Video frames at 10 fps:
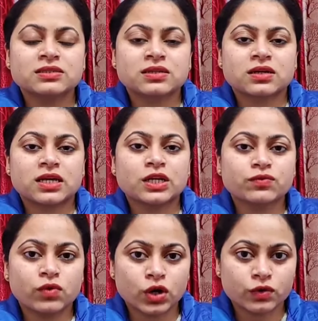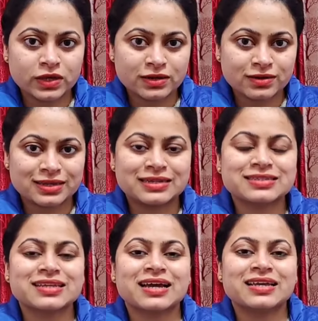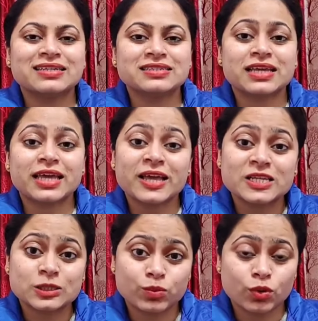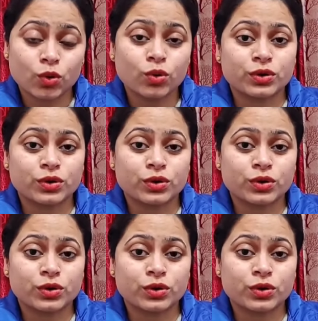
involving real science explore